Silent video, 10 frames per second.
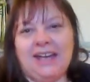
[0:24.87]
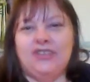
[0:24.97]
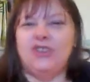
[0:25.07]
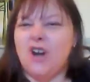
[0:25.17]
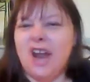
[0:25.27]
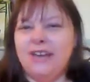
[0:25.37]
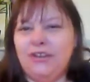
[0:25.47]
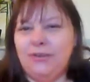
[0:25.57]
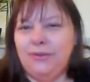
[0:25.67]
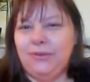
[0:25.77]
try
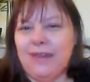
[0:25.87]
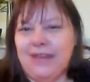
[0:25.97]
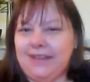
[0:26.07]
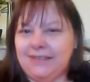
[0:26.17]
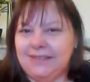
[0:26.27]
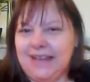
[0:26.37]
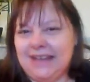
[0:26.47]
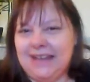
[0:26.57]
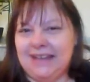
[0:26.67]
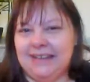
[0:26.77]
new things
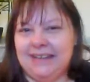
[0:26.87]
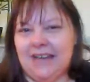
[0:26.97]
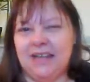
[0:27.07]
and